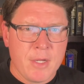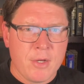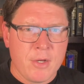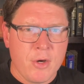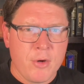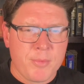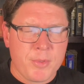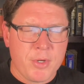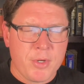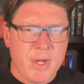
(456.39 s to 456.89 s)

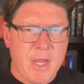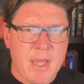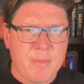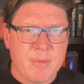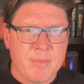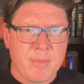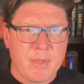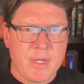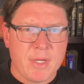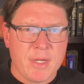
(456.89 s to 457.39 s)
Hope you're
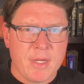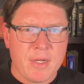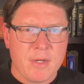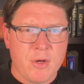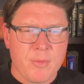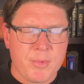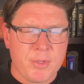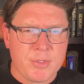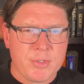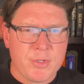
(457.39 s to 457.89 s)
happy to be here.
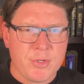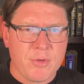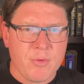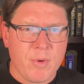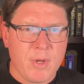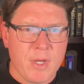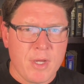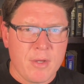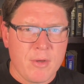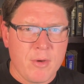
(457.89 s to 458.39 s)
Hope you're doing
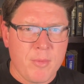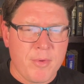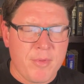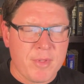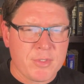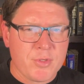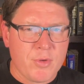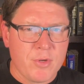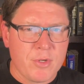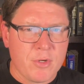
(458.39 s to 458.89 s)
well. Hope
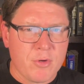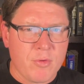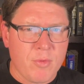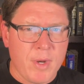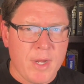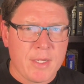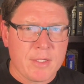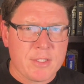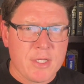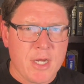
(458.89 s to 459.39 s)
everything's going
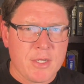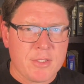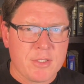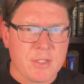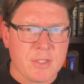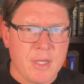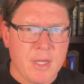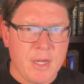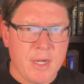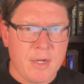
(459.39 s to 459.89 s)
great. Talk to
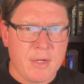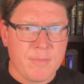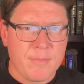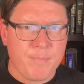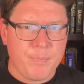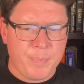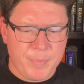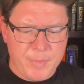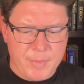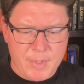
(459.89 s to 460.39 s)
you
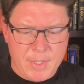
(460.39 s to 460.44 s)
later.